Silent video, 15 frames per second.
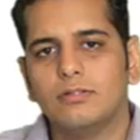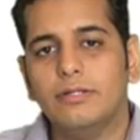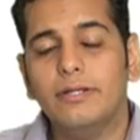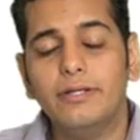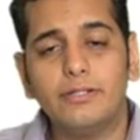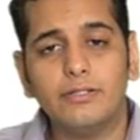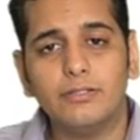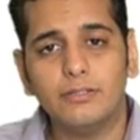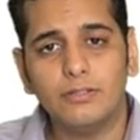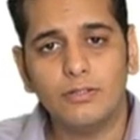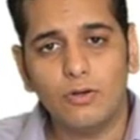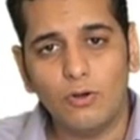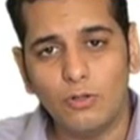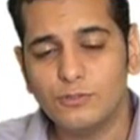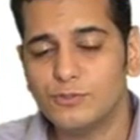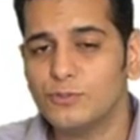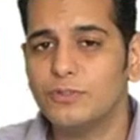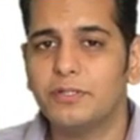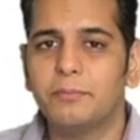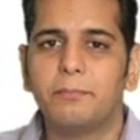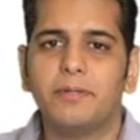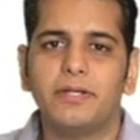It also
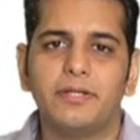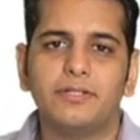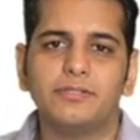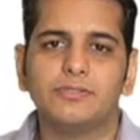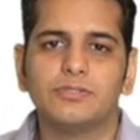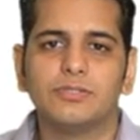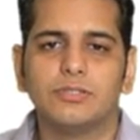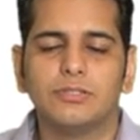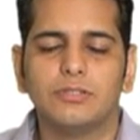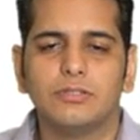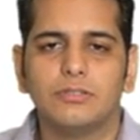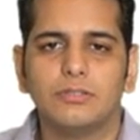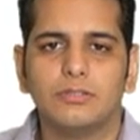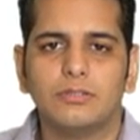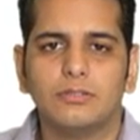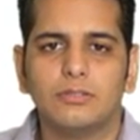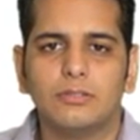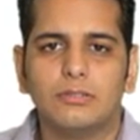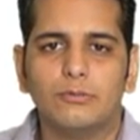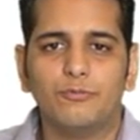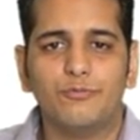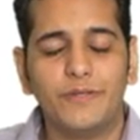depends
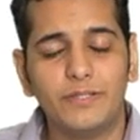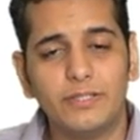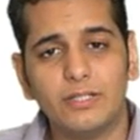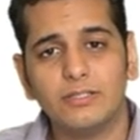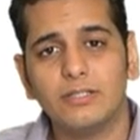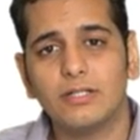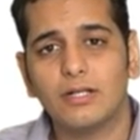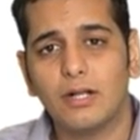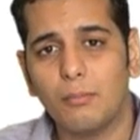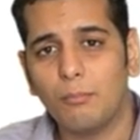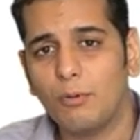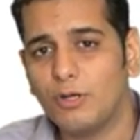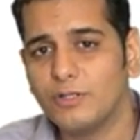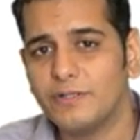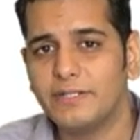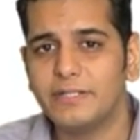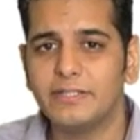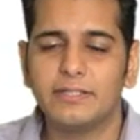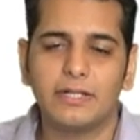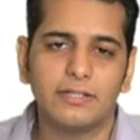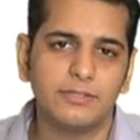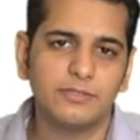whether the commodity
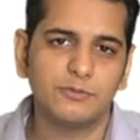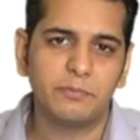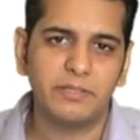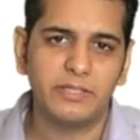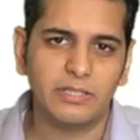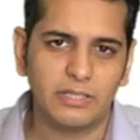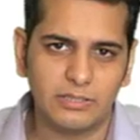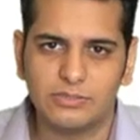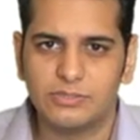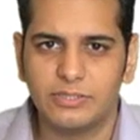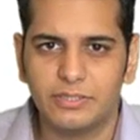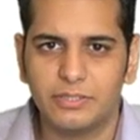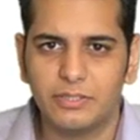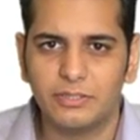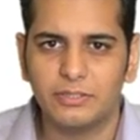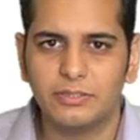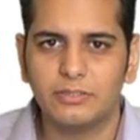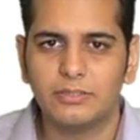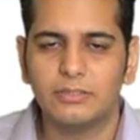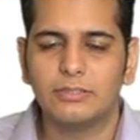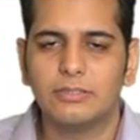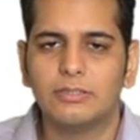that is being considered
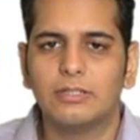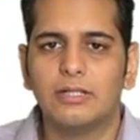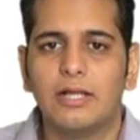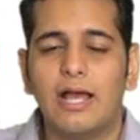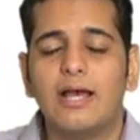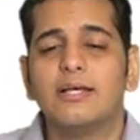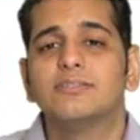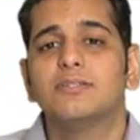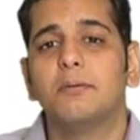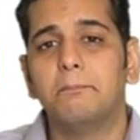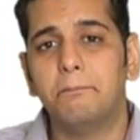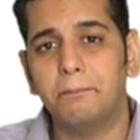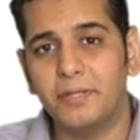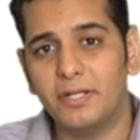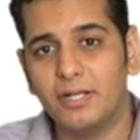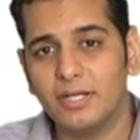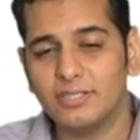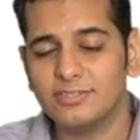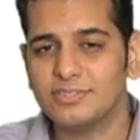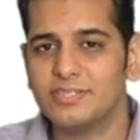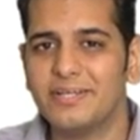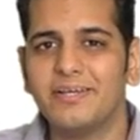has a bigger
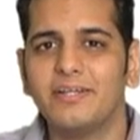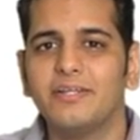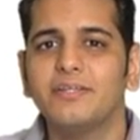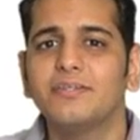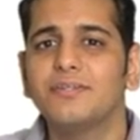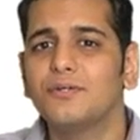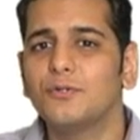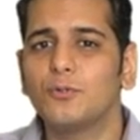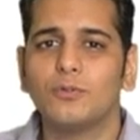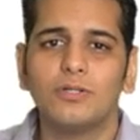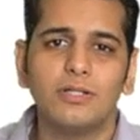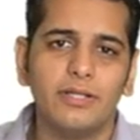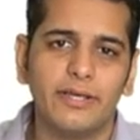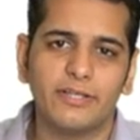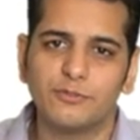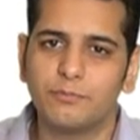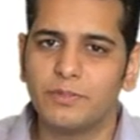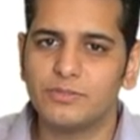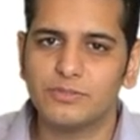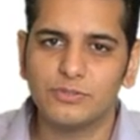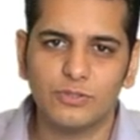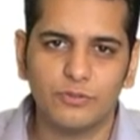share in the total
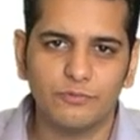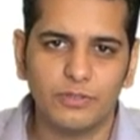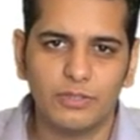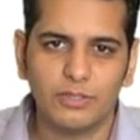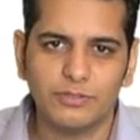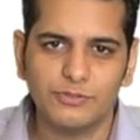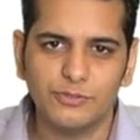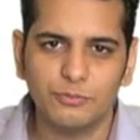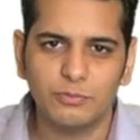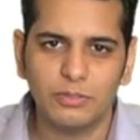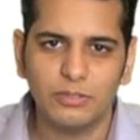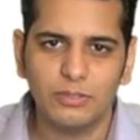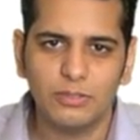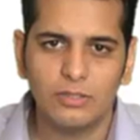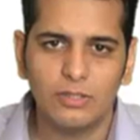expenses of the consumer,